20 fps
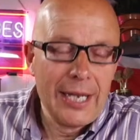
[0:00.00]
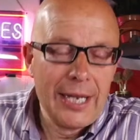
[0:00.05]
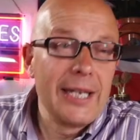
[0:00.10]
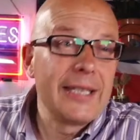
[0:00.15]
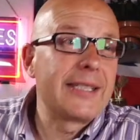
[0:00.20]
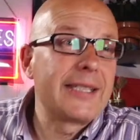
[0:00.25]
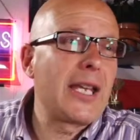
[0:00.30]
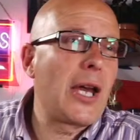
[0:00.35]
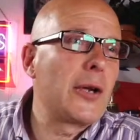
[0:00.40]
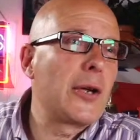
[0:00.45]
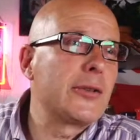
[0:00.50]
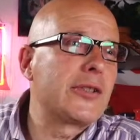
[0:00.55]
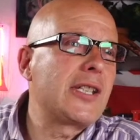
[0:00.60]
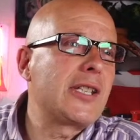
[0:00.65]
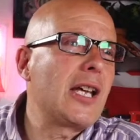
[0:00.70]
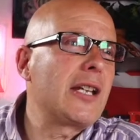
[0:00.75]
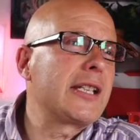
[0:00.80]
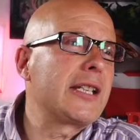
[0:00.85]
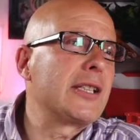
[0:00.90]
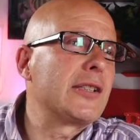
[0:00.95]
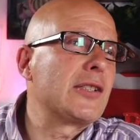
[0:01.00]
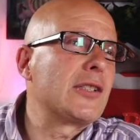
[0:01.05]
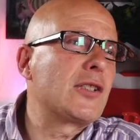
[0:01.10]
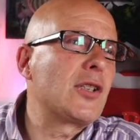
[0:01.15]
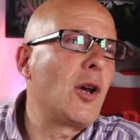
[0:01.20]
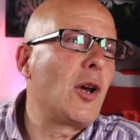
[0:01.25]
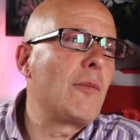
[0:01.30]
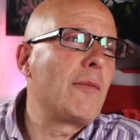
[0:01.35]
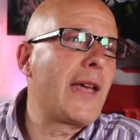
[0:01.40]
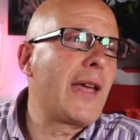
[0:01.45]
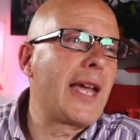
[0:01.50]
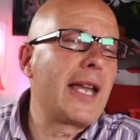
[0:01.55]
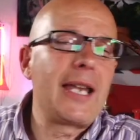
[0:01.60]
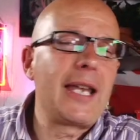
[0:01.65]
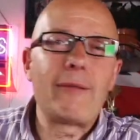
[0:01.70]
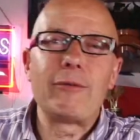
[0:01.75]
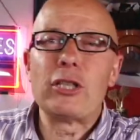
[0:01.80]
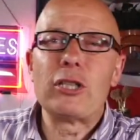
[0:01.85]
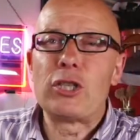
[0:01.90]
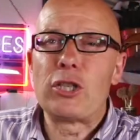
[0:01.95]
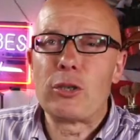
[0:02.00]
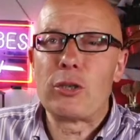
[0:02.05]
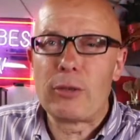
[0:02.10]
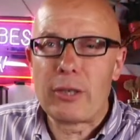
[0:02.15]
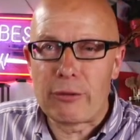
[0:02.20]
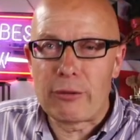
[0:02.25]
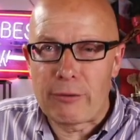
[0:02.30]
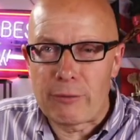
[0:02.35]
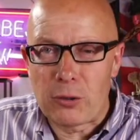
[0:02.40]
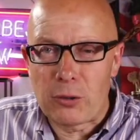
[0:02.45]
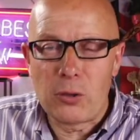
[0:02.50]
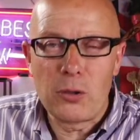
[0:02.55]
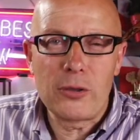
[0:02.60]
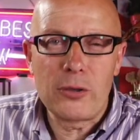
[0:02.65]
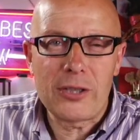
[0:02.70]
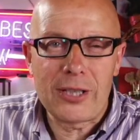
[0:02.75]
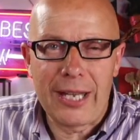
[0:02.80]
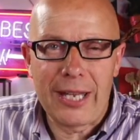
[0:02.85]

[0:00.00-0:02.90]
So starting at the top there, lovely Julia, of course.